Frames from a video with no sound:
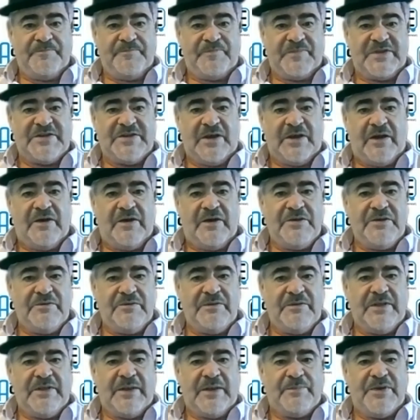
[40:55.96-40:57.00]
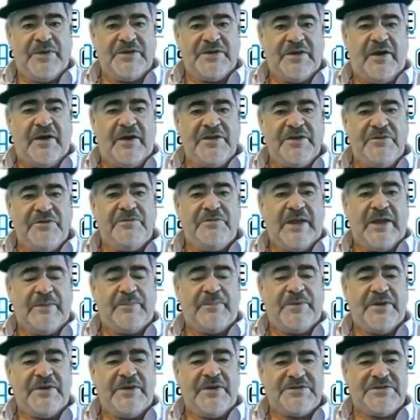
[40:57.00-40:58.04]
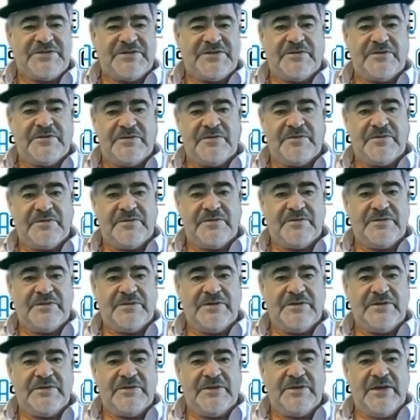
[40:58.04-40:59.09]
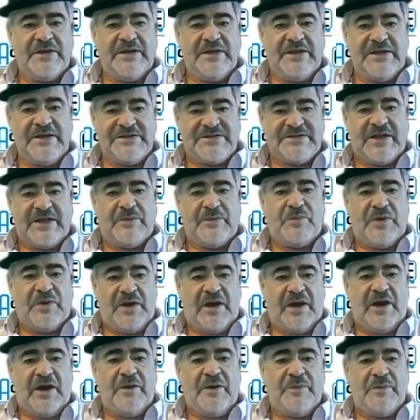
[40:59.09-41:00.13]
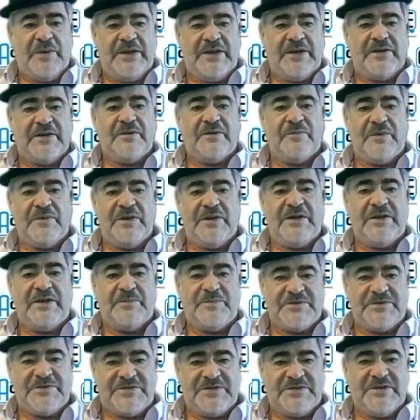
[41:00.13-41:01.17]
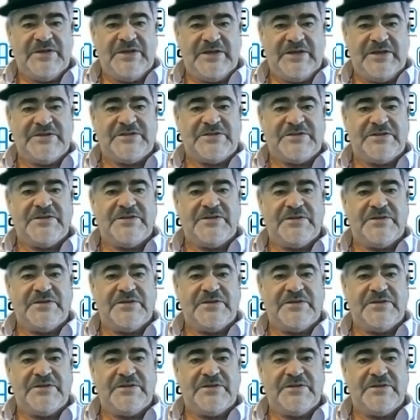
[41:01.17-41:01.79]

So are you that person? Is that what Owain Williams is?